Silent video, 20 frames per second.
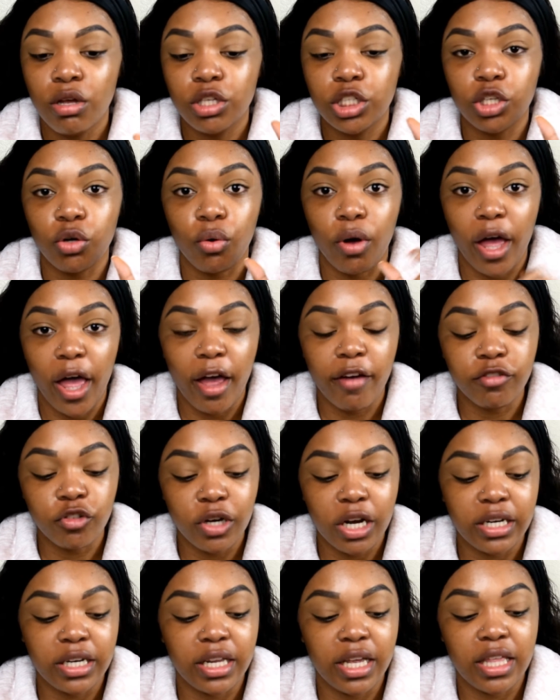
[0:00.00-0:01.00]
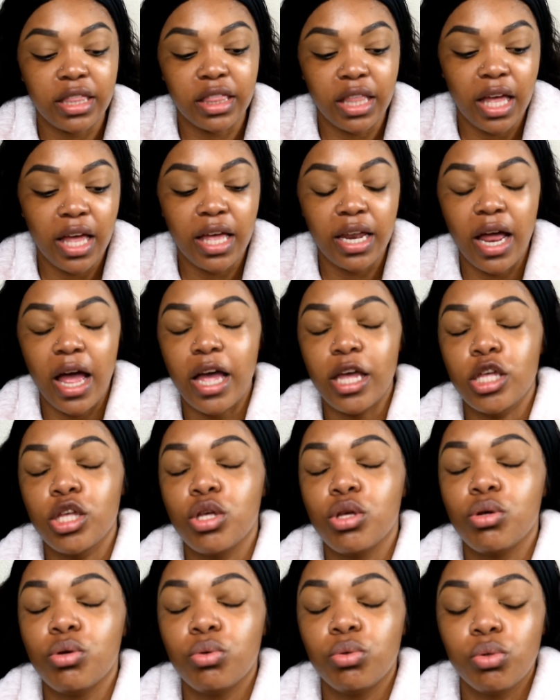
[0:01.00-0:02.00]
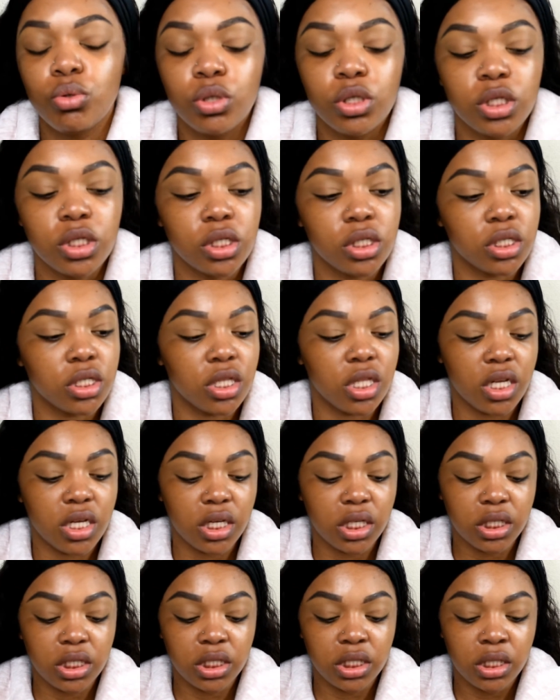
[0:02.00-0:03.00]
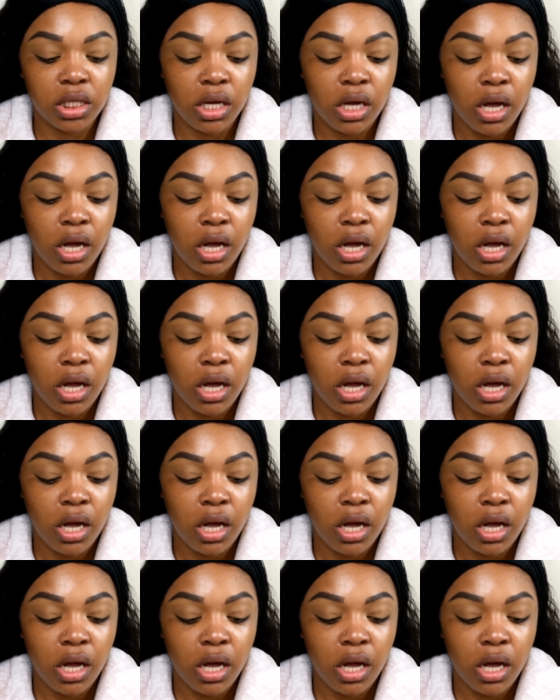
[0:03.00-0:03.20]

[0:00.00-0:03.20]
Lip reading: So after I did that, I used this